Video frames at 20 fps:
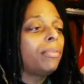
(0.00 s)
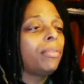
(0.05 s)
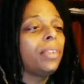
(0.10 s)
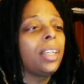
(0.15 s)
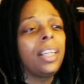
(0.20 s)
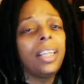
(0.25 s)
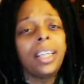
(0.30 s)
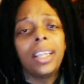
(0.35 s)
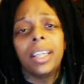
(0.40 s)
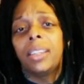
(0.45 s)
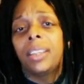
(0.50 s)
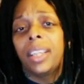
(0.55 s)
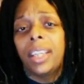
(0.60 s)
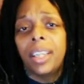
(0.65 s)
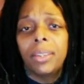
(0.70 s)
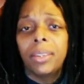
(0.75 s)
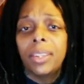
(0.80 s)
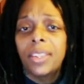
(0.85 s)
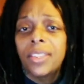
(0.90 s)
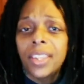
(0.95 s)
freaking
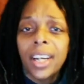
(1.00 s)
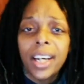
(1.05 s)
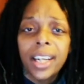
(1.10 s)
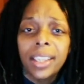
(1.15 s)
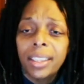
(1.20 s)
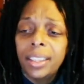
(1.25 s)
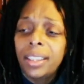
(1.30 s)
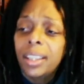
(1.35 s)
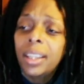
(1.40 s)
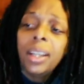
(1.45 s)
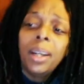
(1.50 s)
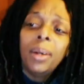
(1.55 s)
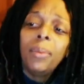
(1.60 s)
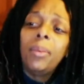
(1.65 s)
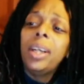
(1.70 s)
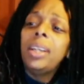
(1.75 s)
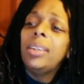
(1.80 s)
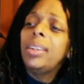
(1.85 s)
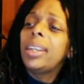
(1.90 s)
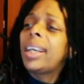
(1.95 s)
Gilligan on his island.
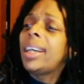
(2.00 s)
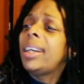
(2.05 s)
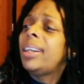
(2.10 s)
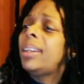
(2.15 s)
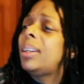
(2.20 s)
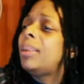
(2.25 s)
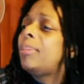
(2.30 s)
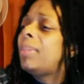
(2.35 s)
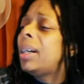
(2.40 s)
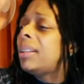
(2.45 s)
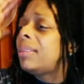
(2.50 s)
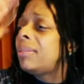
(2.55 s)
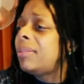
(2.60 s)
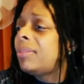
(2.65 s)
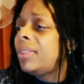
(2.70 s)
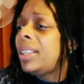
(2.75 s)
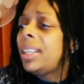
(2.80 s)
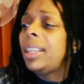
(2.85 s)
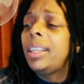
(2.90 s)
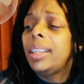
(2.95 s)
We don't care about
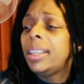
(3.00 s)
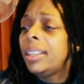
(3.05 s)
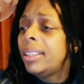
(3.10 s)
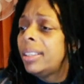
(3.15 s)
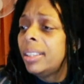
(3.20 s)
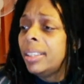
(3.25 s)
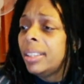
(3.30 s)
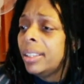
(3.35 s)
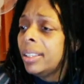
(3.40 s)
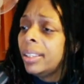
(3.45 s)
freaking